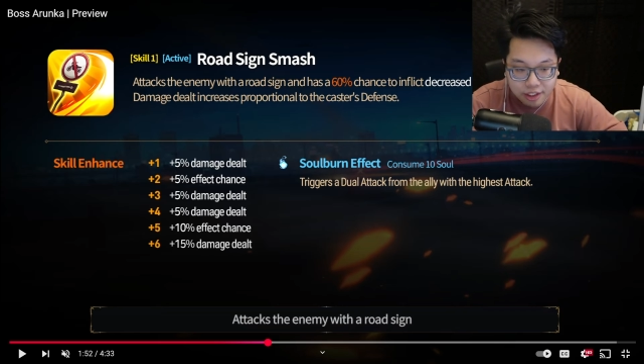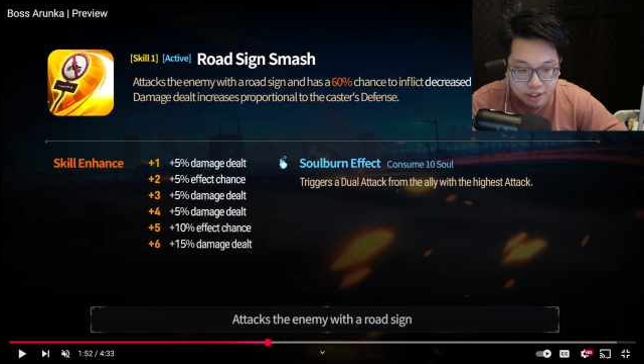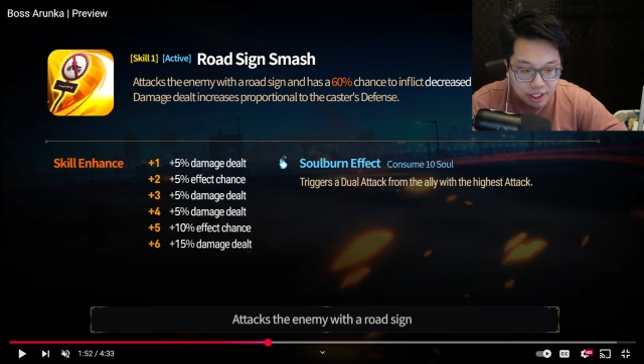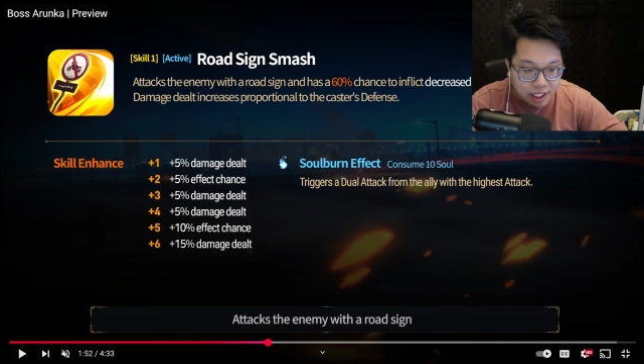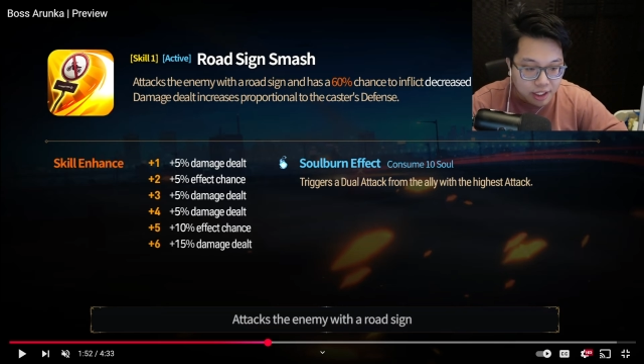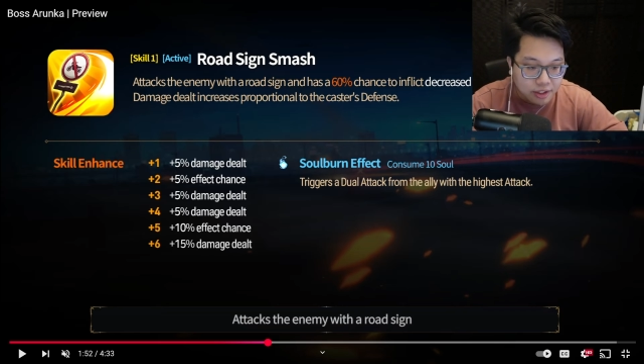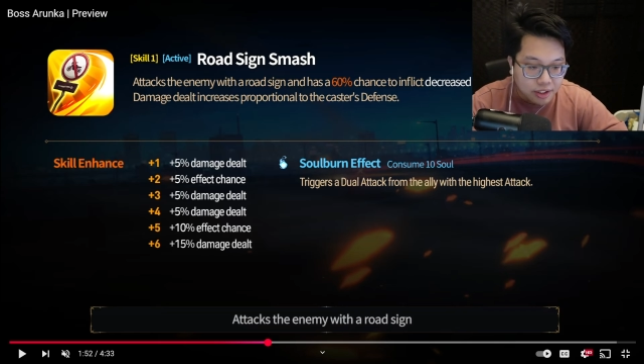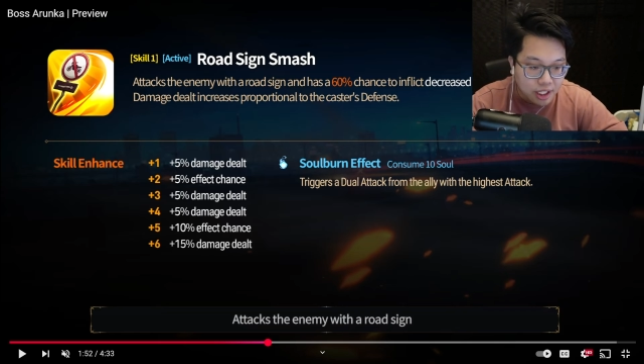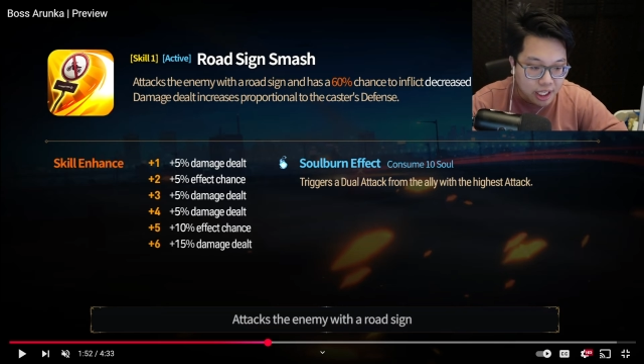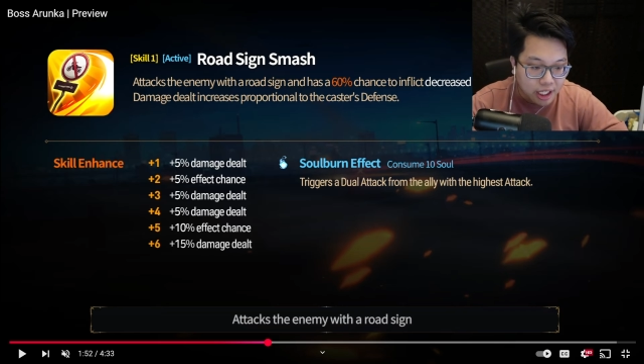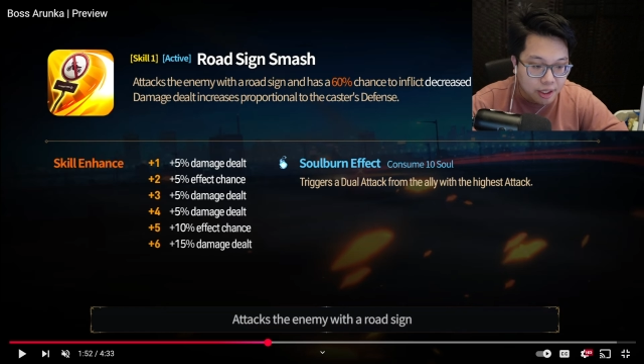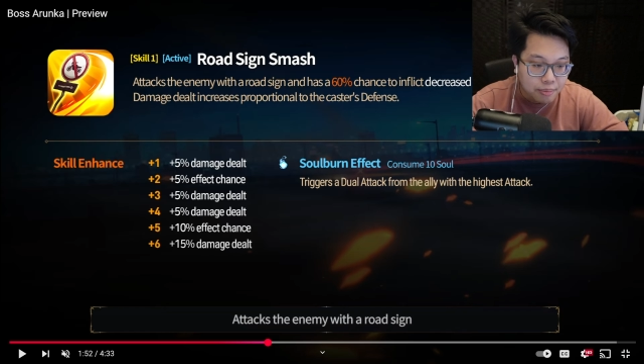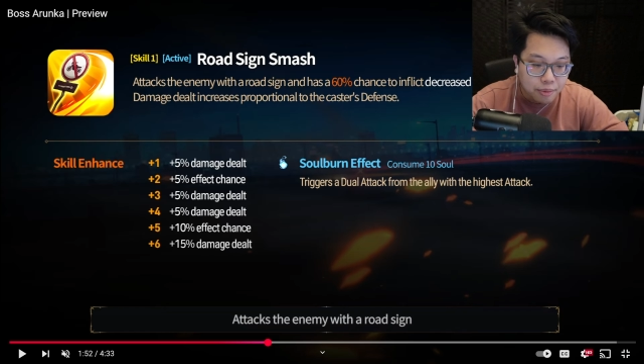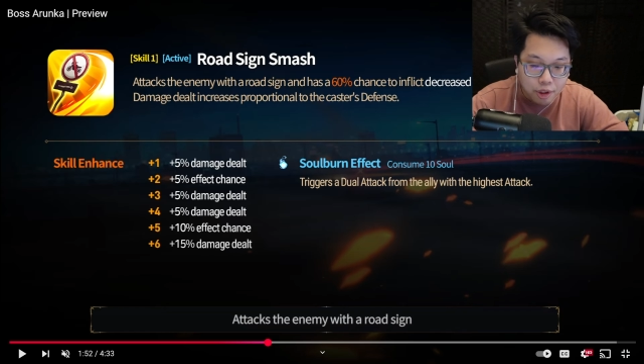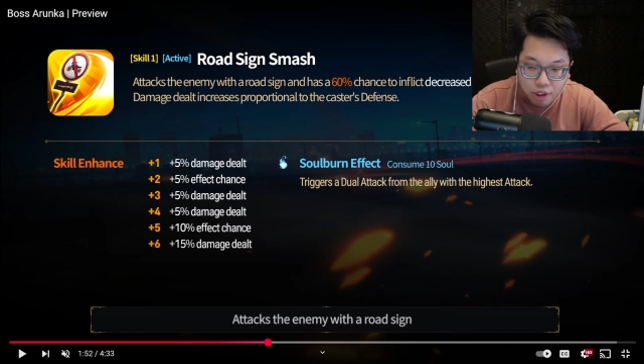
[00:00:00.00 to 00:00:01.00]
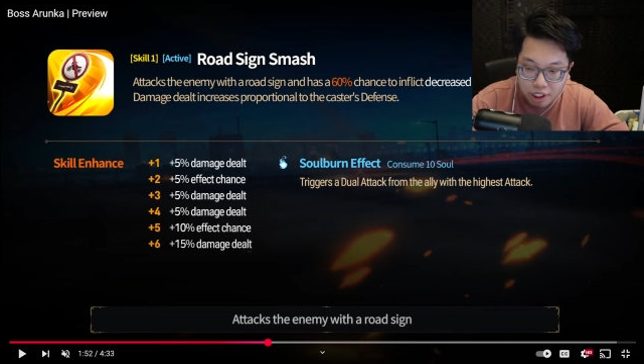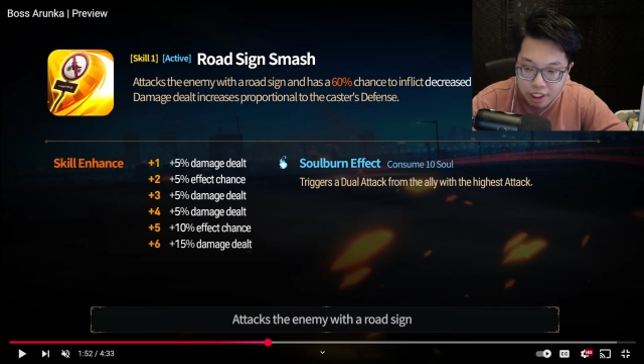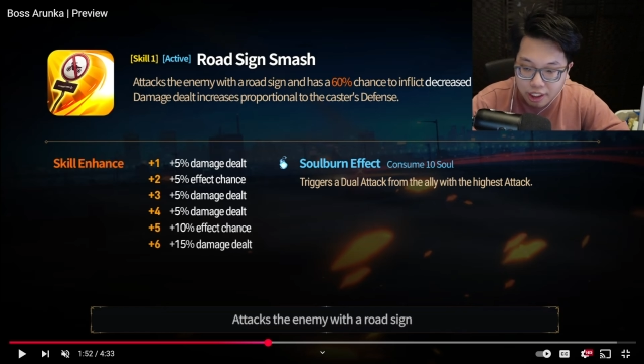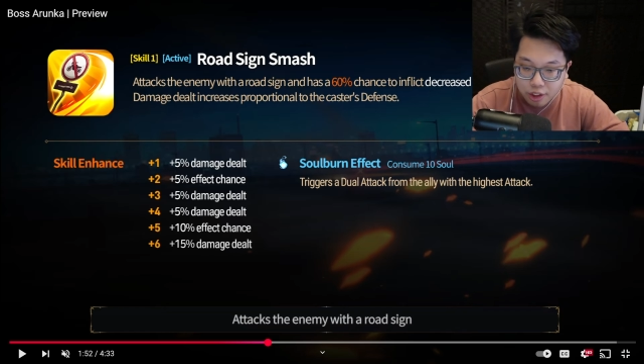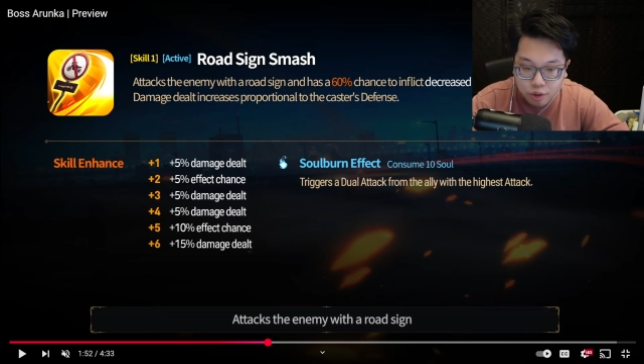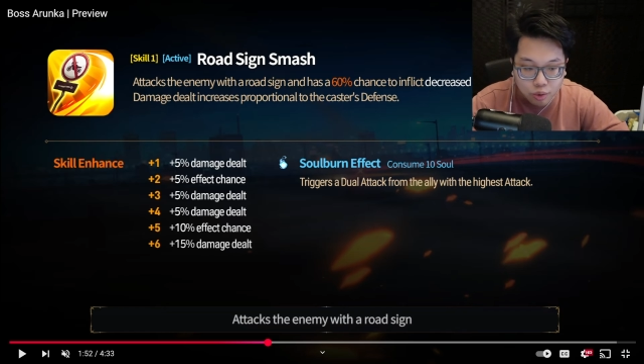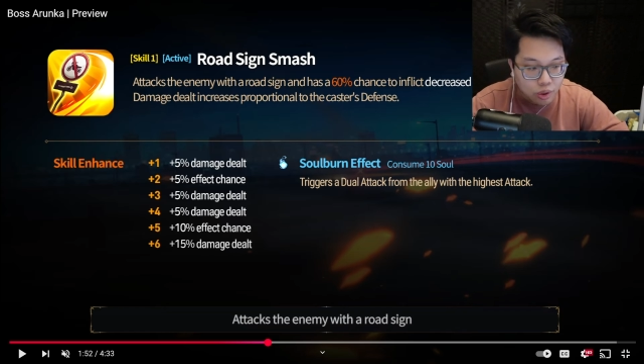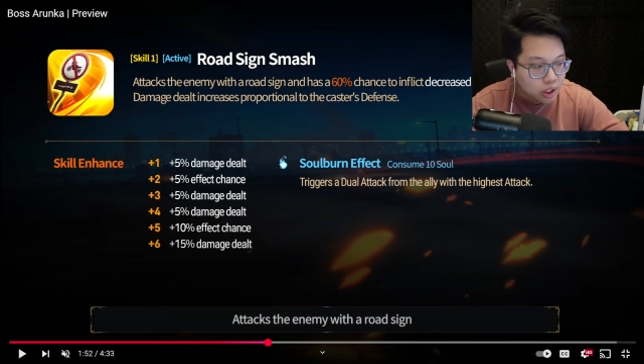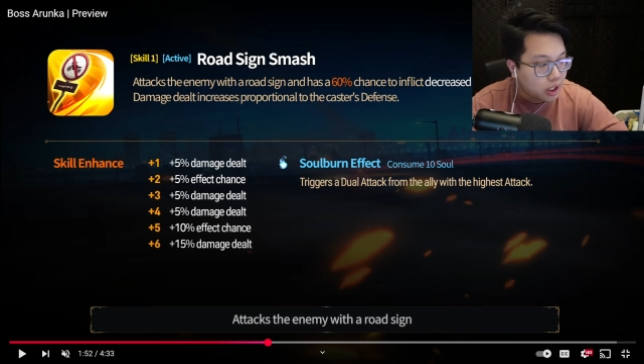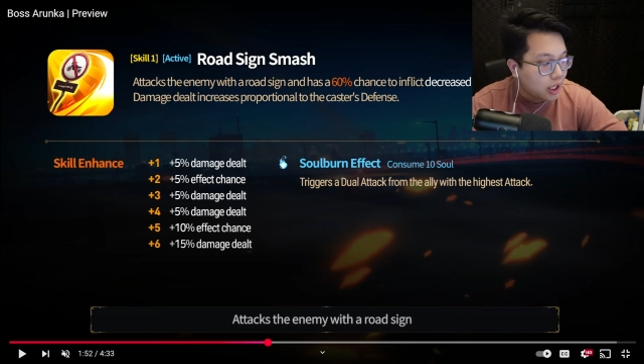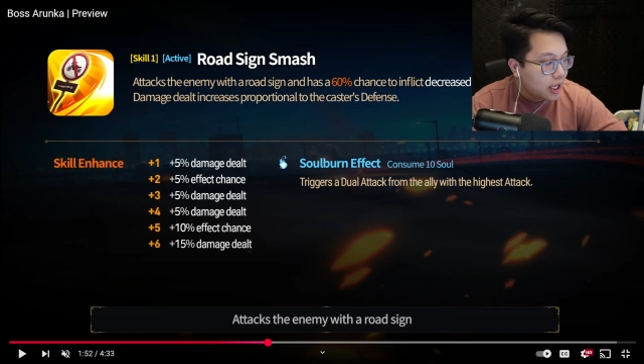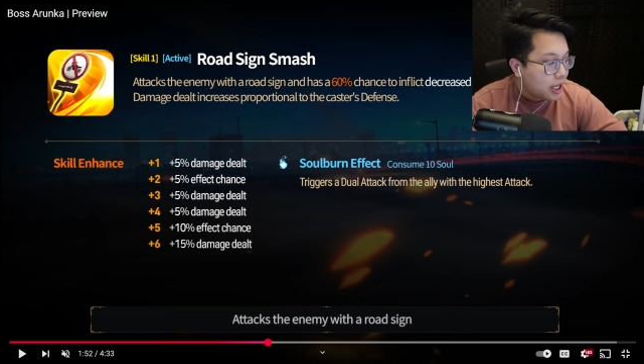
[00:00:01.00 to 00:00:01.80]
things like immunities, or